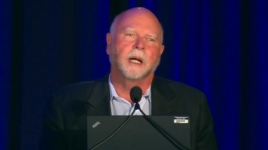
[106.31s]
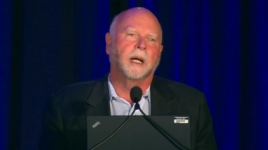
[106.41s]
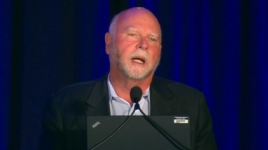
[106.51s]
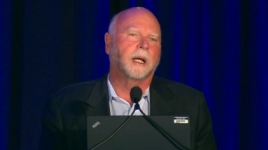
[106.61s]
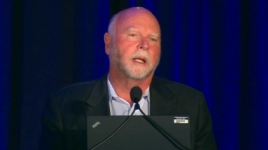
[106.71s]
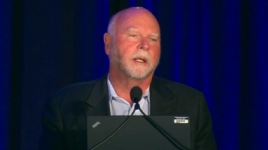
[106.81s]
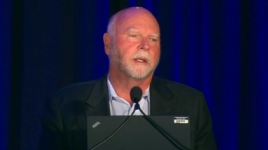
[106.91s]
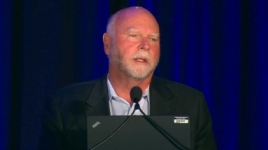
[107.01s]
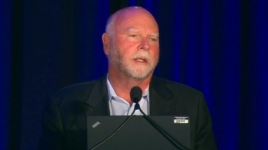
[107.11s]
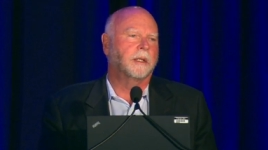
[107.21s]
uh,
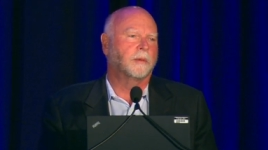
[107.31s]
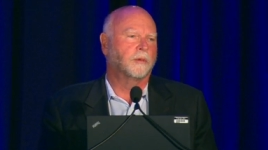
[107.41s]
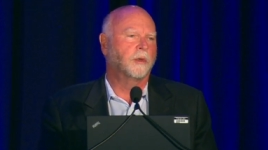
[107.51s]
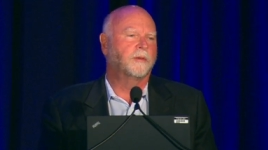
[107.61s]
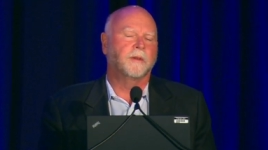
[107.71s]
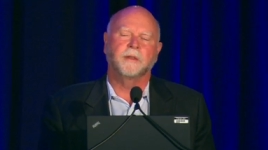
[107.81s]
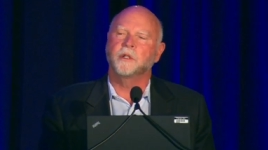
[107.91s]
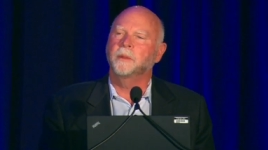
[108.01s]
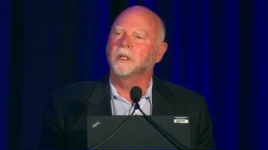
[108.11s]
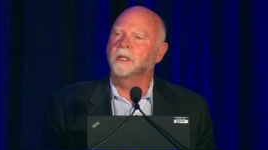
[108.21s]
the roof of
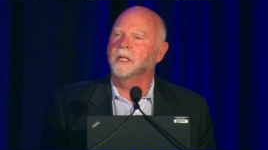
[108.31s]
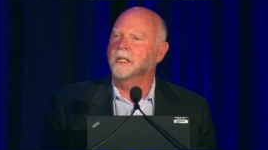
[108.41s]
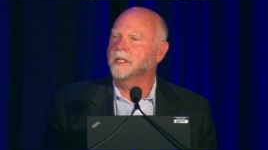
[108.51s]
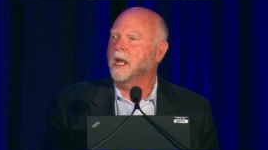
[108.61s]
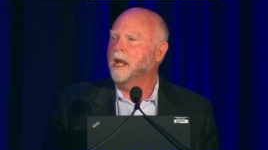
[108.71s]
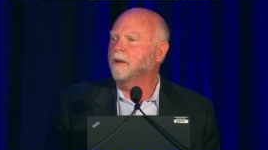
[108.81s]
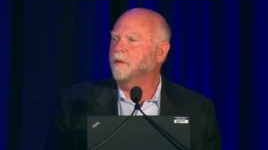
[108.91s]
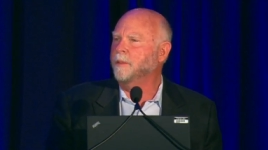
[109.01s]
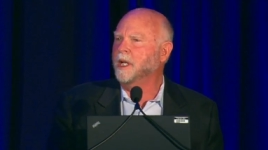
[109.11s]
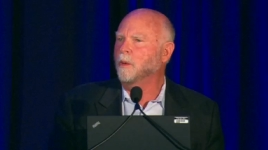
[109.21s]
this building is a half
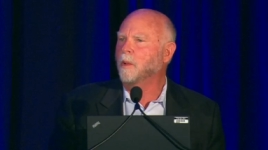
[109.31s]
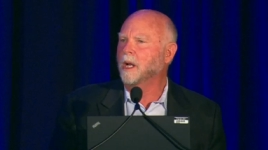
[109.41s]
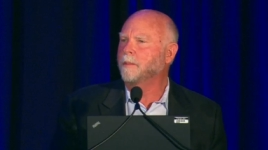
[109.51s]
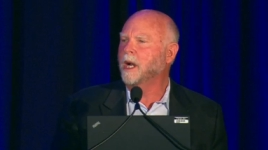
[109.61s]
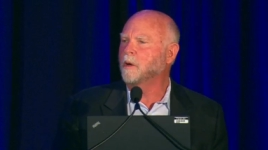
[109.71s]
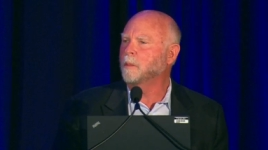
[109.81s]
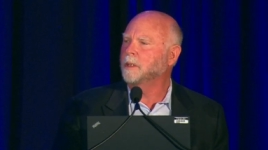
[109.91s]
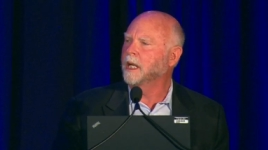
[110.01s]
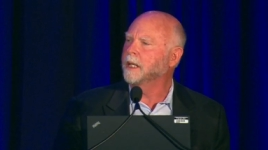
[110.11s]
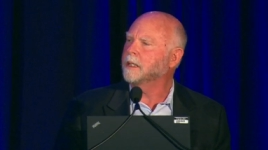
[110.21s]
a megawatt power
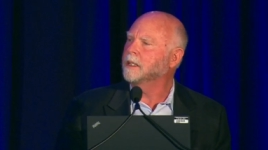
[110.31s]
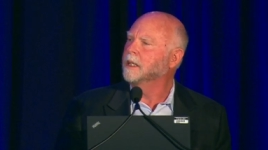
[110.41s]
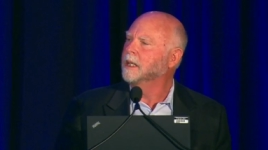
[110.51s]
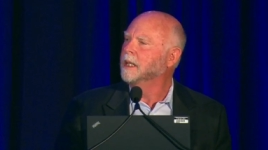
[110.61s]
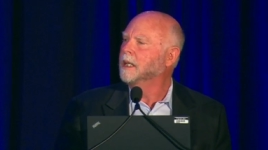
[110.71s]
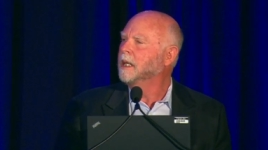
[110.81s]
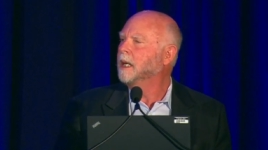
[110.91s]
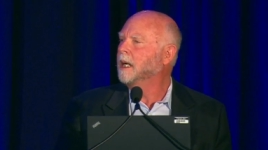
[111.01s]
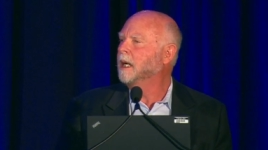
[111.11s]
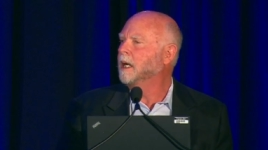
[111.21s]
plant.
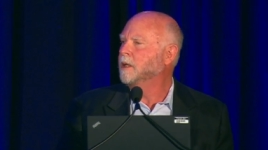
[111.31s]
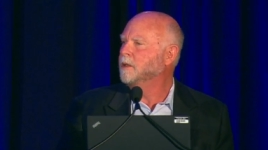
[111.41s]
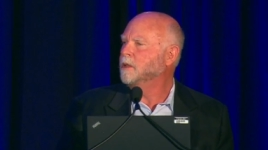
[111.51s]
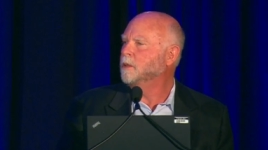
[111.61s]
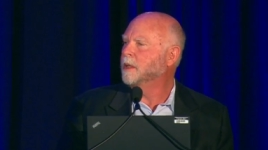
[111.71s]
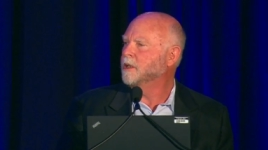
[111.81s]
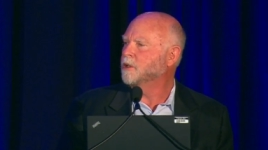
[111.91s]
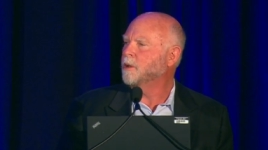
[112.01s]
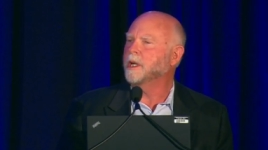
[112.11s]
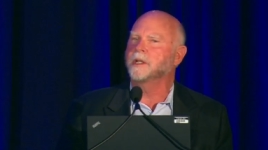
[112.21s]
Uh, new
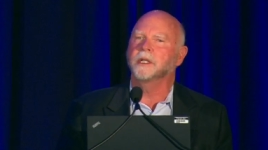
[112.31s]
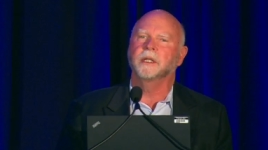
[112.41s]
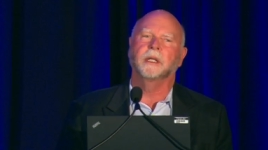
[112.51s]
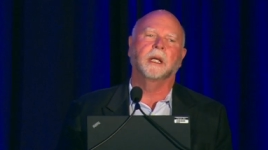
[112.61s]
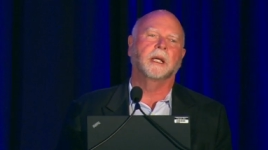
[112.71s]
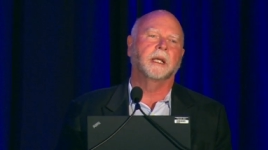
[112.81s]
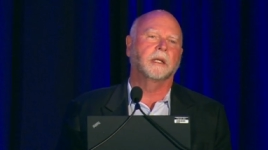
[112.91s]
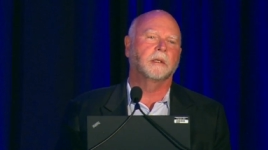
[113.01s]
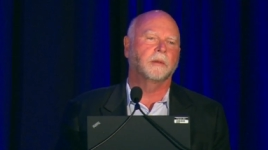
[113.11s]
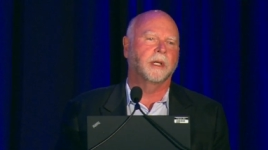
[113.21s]
construction, uh,
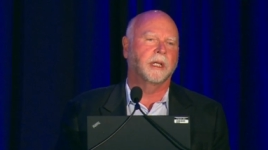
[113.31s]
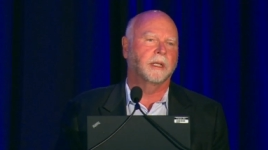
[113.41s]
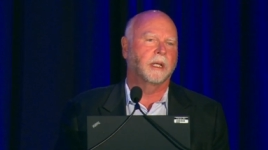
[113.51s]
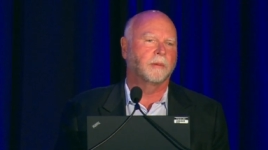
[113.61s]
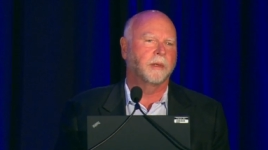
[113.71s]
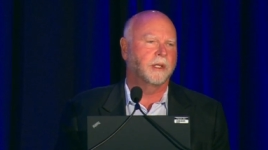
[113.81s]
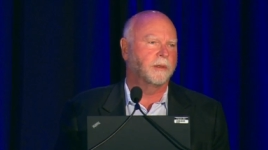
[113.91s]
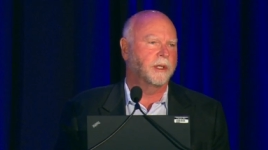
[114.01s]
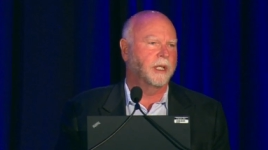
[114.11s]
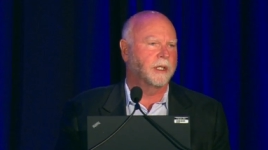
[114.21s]
including uh,
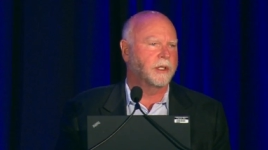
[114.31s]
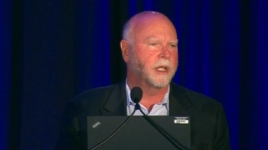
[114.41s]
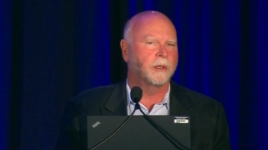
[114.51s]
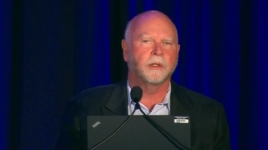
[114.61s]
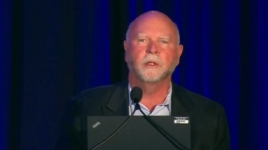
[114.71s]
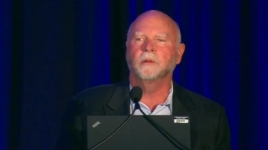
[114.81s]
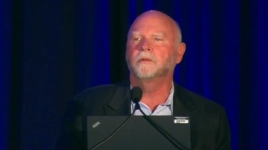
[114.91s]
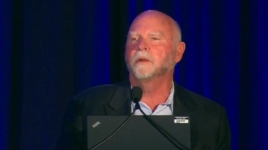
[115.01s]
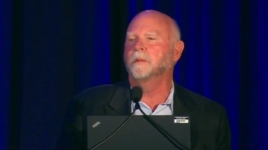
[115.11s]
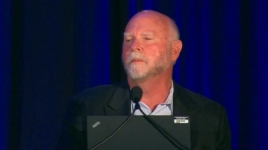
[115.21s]
reducing the C O two
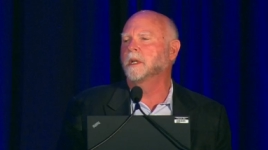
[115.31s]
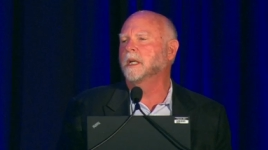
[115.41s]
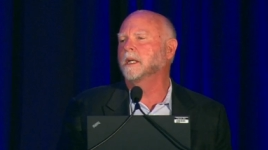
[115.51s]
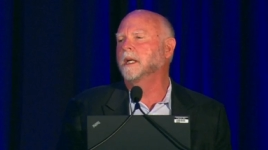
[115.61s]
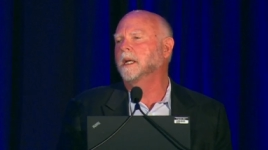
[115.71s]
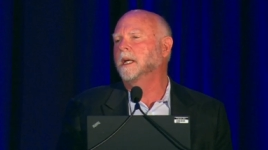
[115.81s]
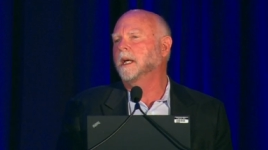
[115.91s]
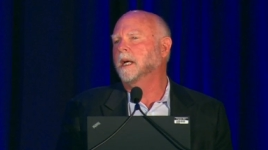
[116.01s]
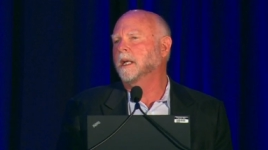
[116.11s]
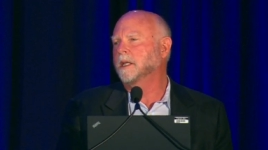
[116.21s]
from uh, uh,
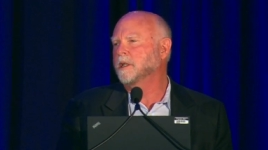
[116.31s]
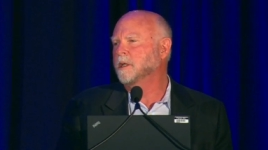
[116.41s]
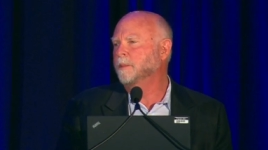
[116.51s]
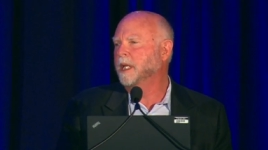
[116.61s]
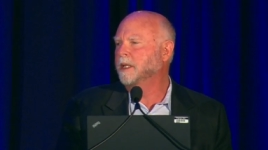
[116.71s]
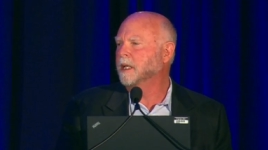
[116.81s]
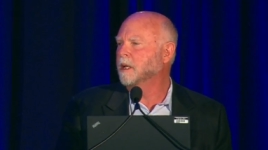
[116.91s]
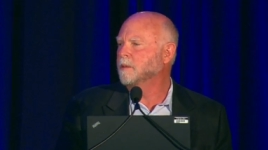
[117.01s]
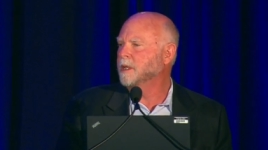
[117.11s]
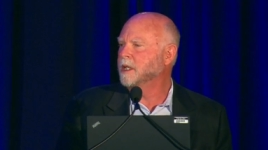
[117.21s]
the cement that
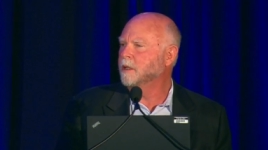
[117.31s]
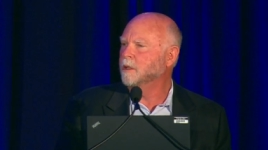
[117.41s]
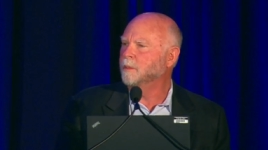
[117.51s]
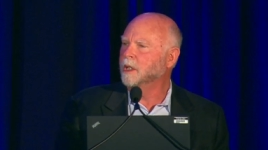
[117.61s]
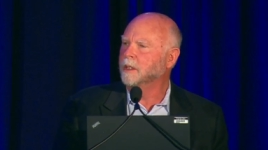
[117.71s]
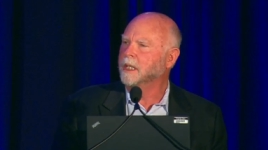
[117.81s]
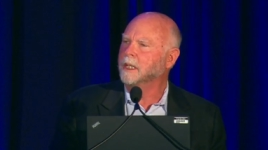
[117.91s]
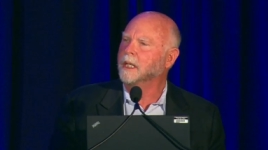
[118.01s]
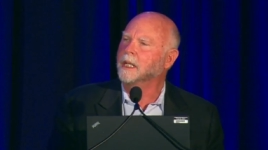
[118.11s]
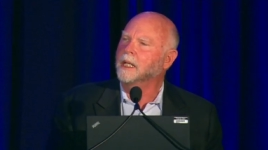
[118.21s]
goes into the
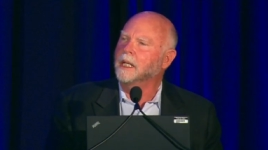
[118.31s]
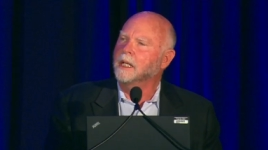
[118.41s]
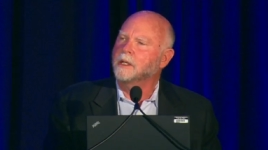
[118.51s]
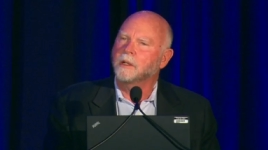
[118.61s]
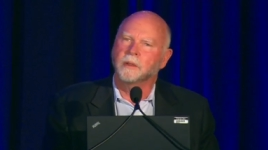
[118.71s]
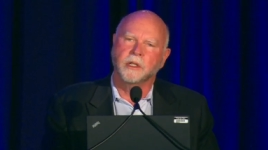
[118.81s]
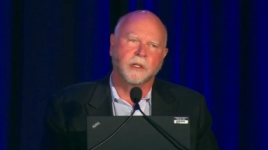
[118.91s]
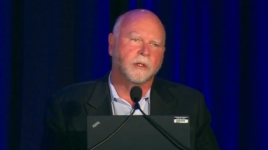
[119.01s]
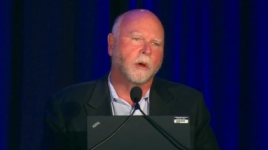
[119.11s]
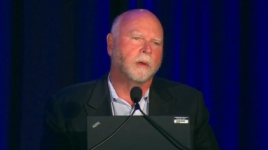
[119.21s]
building. So this
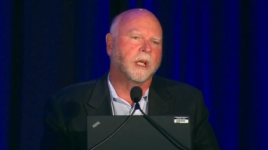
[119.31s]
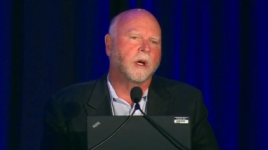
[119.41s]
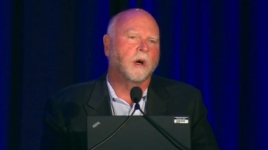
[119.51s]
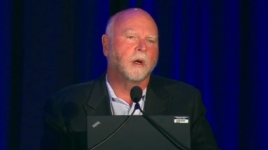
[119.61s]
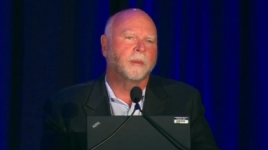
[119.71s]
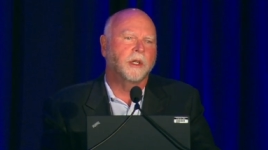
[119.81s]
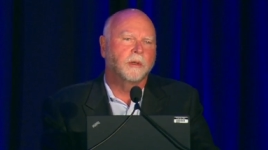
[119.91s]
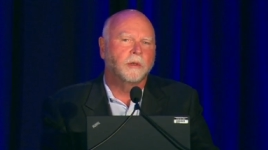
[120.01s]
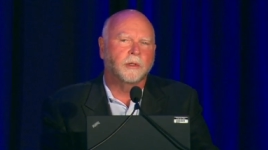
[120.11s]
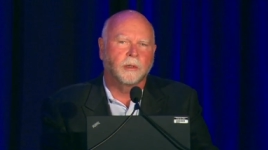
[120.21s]
is totally carbon
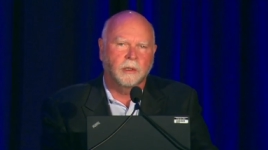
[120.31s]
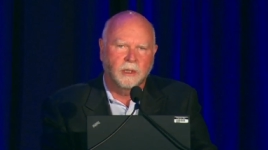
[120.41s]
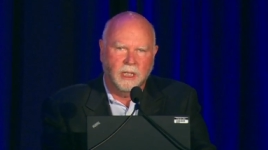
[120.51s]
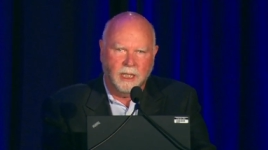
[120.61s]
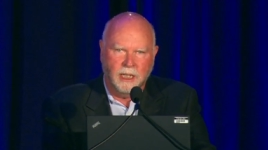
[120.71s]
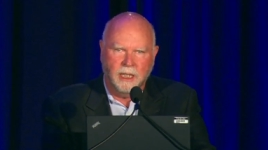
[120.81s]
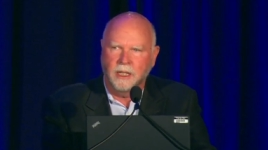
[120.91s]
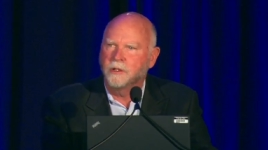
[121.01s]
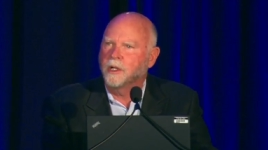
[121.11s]
neutral uh, and